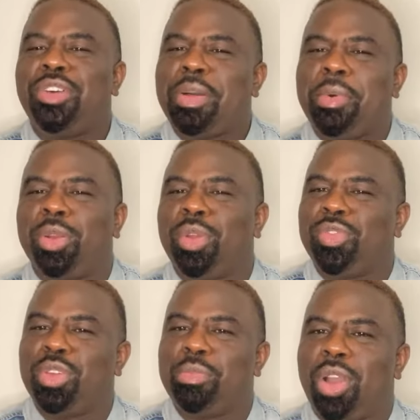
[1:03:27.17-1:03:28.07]
want to
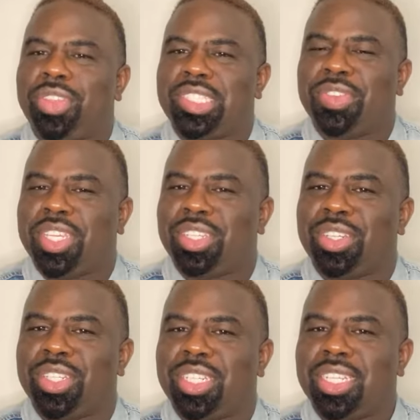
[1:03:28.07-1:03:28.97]
review Martha's
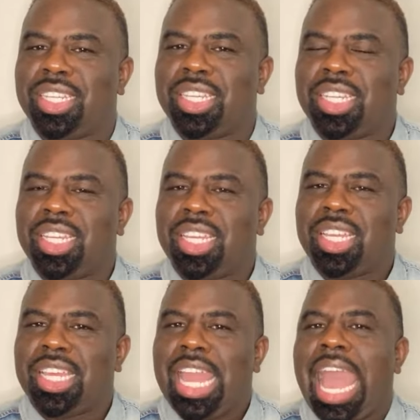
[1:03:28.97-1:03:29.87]
Vineyard.
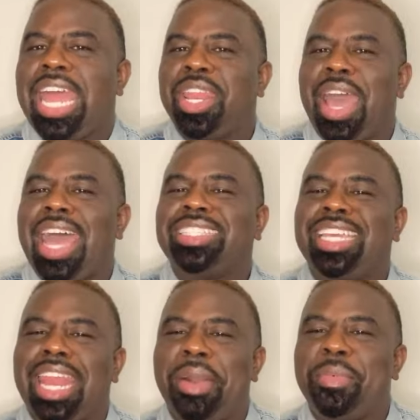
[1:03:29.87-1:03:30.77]
I know I
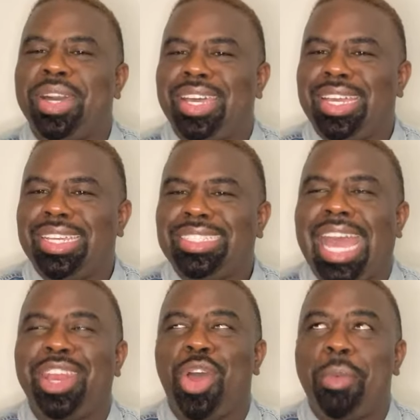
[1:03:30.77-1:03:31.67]
said I was.
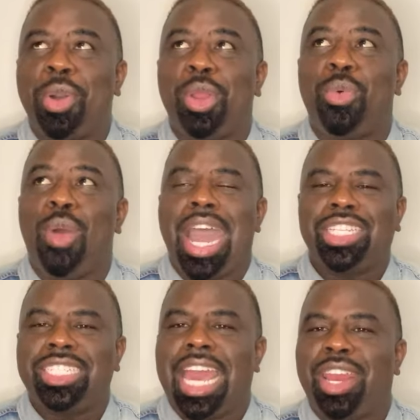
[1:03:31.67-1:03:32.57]
I know I'm going to
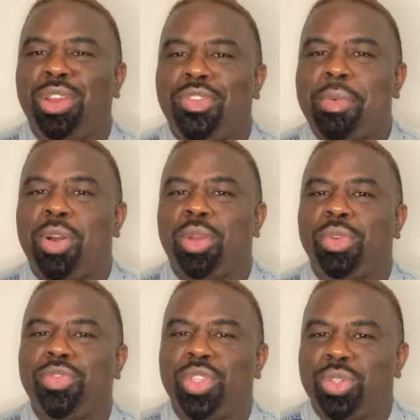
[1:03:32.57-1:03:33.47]
watch it. I don't know if I'm going to
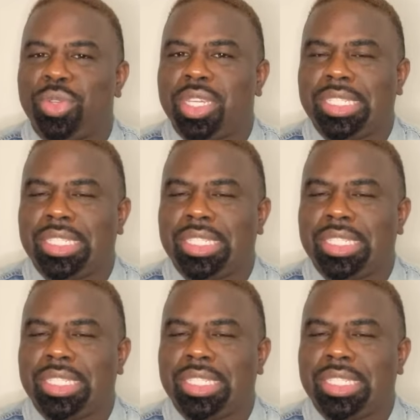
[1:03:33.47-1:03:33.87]
review it.